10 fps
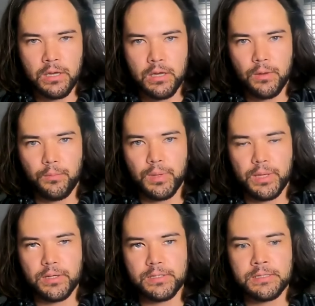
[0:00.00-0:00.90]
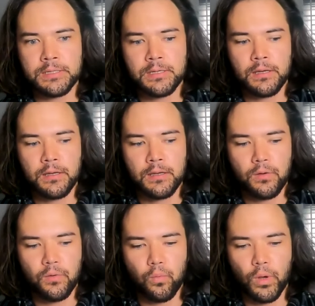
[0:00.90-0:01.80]
because
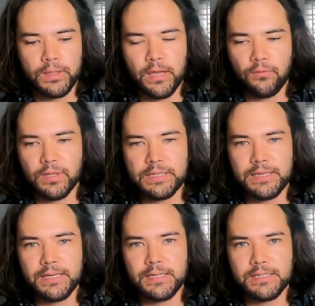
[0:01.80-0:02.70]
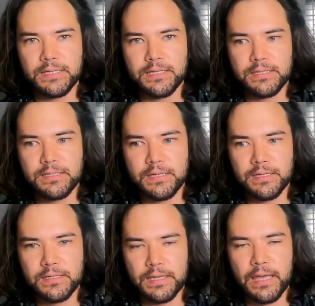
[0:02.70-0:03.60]
what that really is is
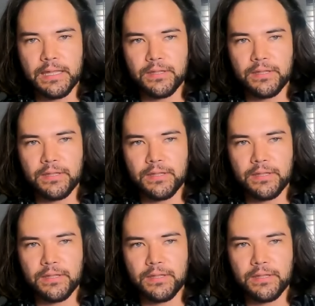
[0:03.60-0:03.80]
is again